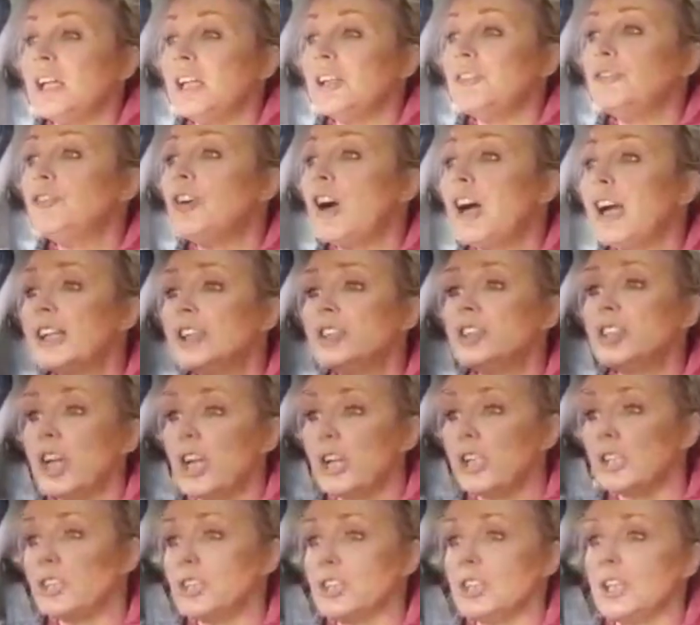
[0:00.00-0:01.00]
If I
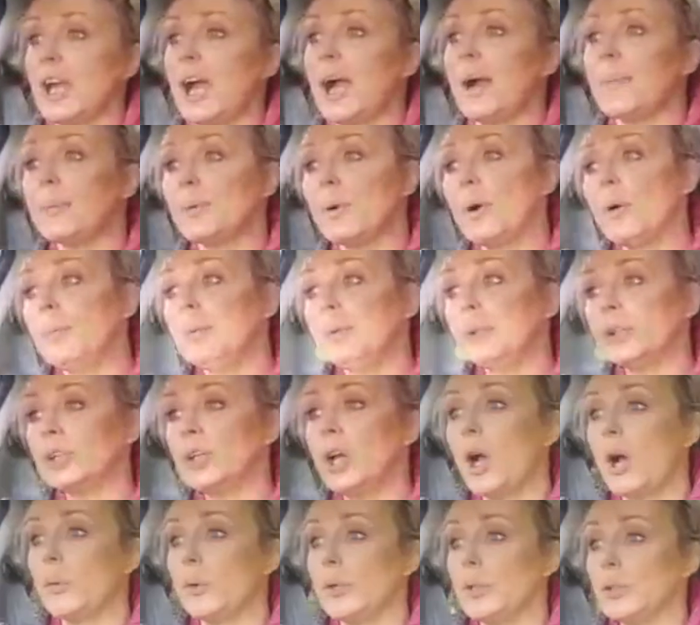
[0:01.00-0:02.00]
change it, I'll probably
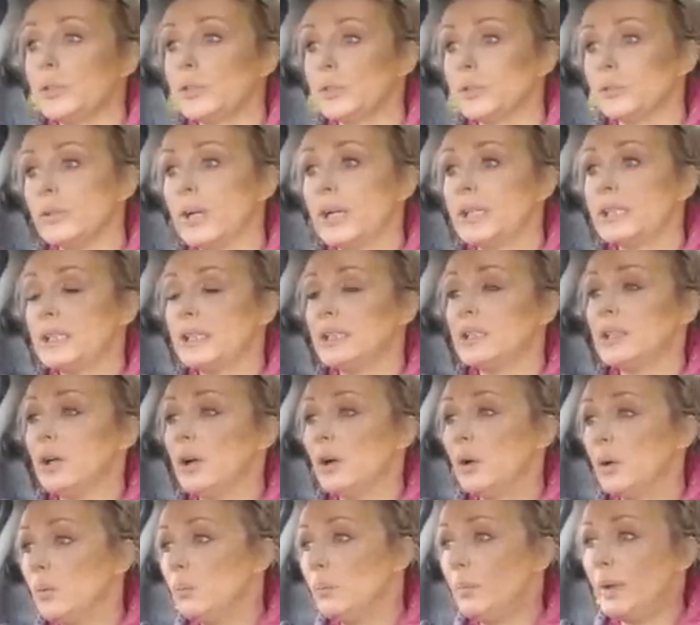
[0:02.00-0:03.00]
go into
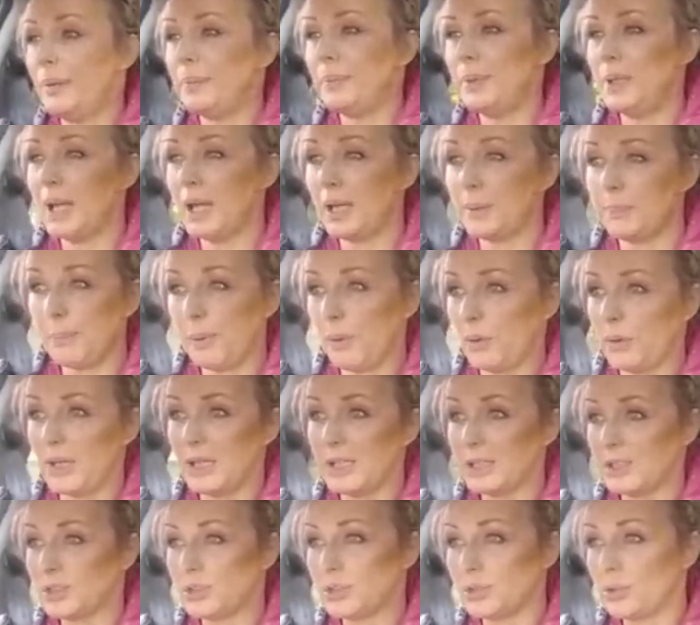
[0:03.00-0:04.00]
Retinol, maybe like
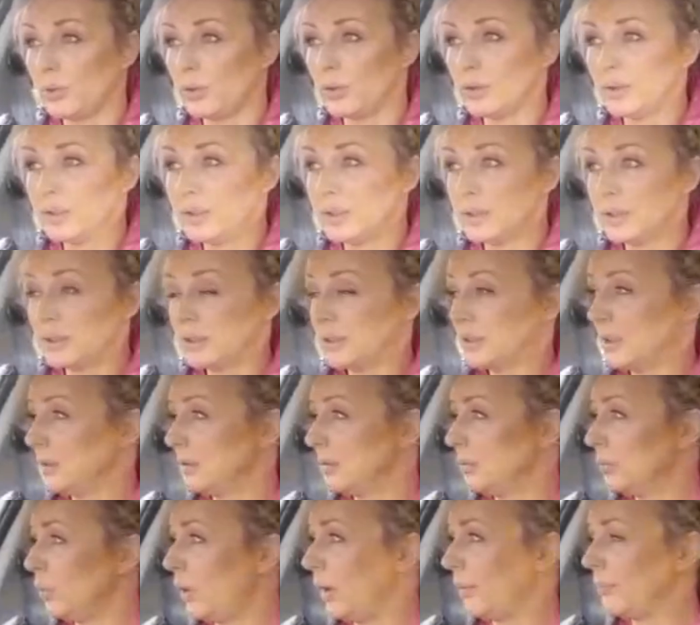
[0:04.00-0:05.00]
Paula's Choice,
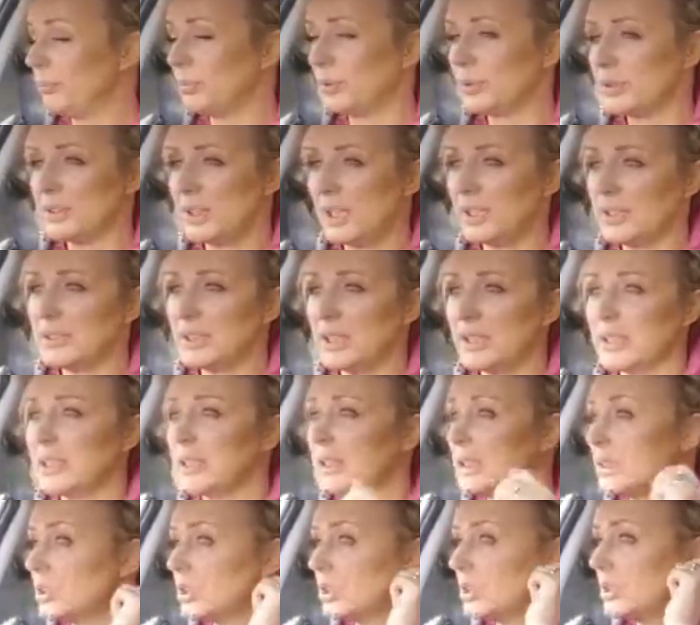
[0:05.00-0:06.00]
the 1% I
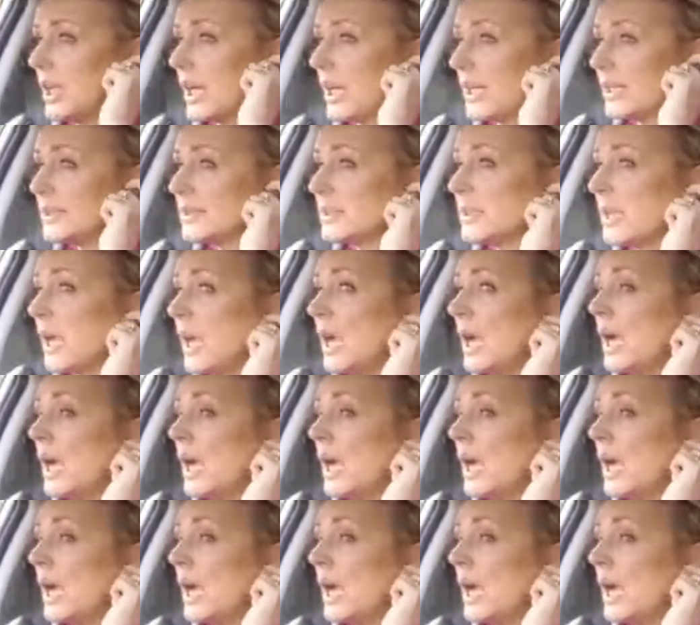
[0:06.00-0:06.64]
think she does.